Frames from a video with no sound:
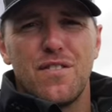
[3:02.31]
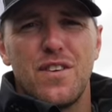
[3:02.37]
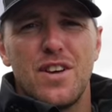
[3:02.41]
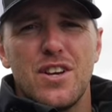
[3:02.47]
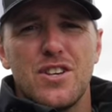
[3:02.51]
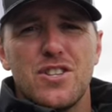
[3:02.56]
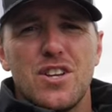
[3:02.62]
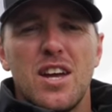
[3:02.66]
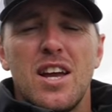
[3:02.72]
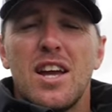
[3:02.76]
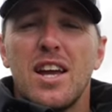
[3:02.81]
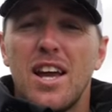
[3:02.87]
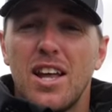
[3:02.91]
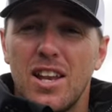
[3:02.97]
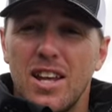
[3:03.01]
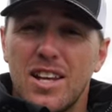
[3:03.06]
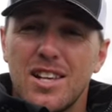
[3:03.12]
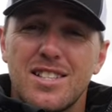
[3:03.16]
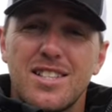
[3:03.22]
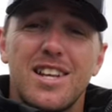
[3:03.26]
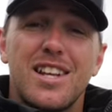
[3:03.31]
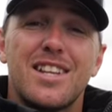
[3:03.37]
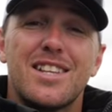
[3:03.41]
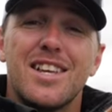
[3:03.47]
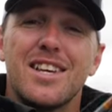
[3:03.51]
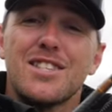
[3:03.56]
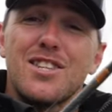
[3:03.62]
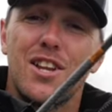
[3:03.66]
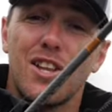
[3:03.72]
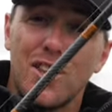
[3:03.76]
fish. And like I said, it
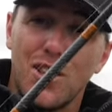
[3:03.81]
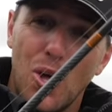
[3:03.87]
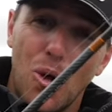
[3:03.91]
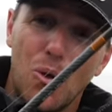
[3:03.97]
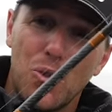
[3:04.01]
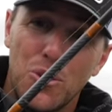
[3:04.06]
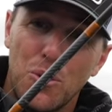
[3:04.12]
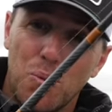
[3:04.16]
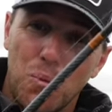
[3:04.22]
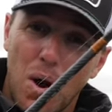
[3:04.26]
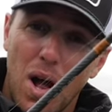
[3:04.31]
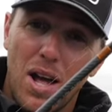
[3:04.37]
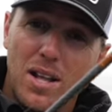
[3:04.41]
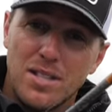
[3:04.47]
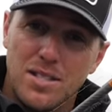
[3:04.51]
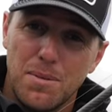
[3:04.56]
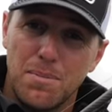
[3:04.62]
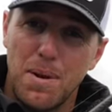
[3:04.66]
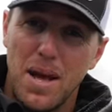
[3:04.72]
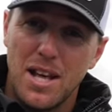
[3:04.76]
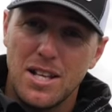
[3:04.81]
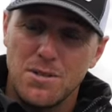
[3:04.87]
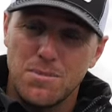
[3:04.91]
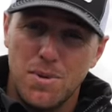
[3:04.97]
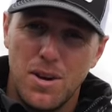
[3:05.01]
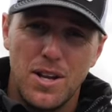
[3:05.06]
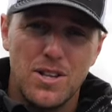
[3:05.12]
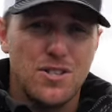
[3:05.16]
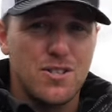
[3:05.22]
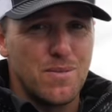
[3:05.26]
doesn't load the rods up as
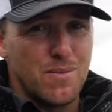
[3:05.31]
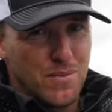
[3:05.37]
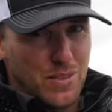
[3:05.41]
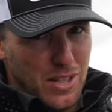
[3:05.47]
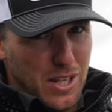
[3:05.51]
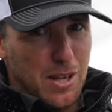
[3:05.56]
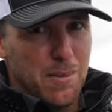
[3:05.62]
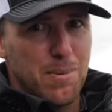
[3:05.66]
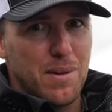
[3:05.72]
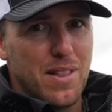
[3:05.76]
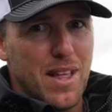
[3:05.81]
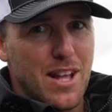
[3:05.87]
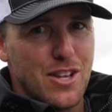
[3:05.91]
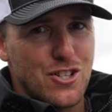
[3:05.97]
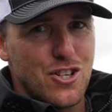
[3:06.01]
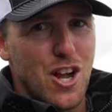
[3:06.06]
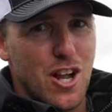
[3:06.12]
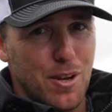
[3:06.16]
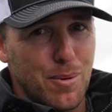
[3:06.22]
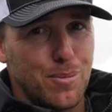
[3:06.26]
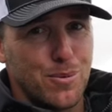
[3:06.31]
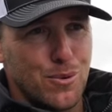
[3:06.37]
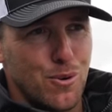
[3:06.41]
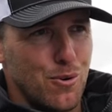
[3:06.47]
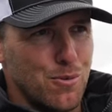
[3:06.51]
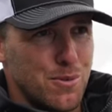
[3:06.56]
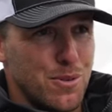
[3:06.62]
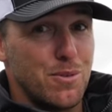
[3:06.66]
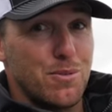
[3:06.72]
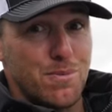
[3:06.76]
much. Keeping that shock
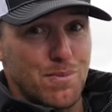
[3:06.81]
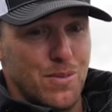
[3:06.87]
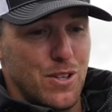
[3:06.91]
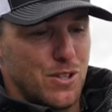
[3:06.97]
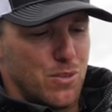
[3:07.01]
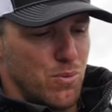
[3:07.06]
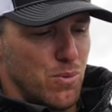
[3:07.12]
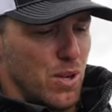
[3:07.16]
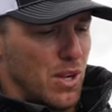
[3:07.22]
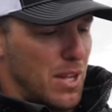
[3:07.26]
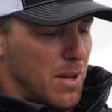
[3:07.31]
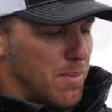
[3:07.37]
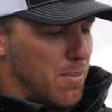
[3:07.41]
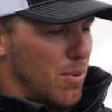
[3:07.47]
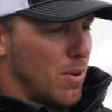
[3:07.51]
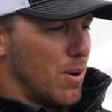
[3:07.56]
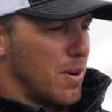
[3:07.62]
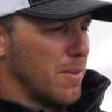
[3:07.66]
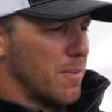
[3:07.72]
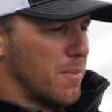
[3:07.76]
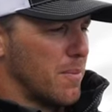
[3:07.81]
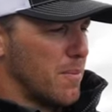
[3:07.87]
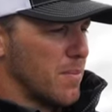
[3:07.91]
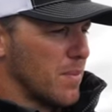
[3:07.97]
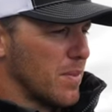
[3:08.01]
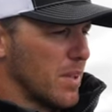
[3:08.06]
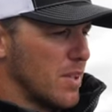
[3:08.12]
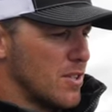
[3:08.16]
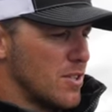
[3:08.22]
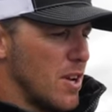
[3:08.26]
absorption is really important.
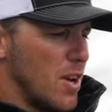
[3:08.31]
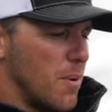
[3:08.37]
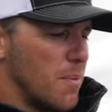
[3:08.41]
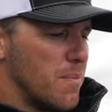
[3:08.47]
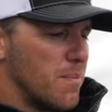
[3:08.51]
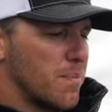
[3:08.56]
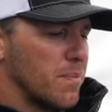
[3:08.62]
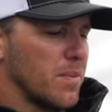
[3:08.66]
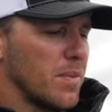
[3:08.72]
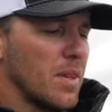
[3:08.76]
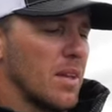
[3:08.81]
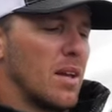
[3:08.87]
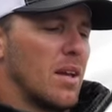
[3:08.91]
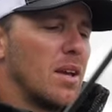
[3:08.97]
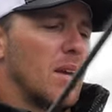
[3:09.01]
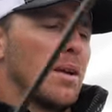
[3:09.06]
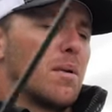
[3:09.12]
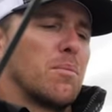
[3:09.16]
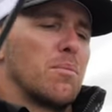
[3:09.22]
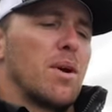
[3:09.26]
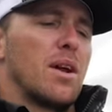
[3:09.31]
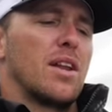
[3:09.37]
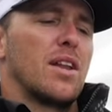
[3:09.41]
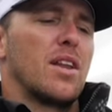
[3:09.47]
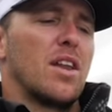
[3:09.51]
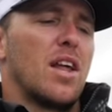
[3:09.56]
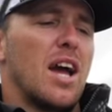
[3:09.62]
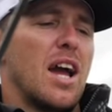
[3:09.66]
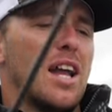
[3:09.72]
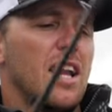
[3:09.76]
So, braided
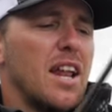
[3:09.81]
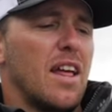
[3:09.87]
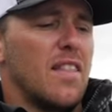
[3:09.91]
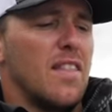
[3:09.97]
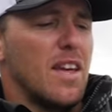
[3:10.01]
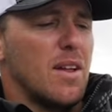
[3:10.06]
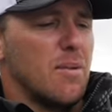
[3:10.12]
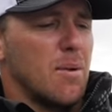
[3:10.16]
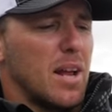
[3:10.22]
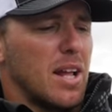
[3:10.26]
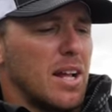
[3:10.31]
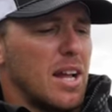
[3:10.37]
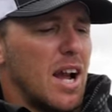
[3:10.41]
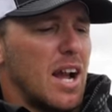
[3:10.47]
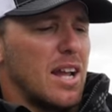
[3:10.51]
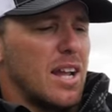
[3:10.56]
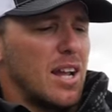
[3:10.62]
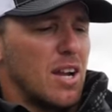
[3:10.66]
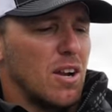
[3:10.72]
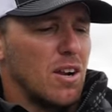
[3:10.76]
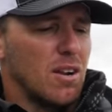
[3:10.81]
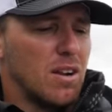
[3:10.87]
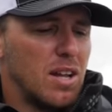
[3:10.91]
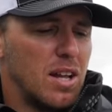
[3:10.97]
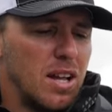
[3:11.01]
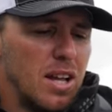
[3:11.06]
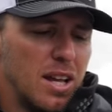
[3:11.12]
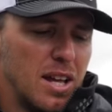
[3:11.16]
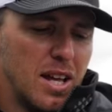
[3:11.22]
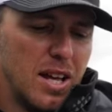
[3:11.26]
line, and then what I got here
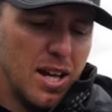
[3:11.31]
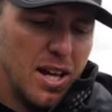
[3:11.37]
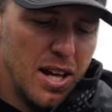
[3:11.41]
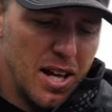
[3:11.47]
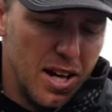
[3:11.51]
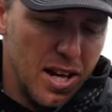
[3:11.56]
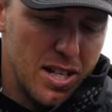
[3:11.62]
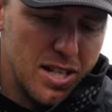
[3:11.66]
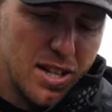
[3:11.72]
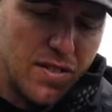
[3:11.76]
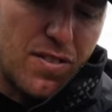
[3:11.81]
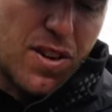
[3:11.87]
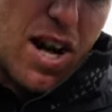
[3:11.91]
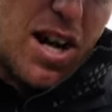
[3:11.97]
is I've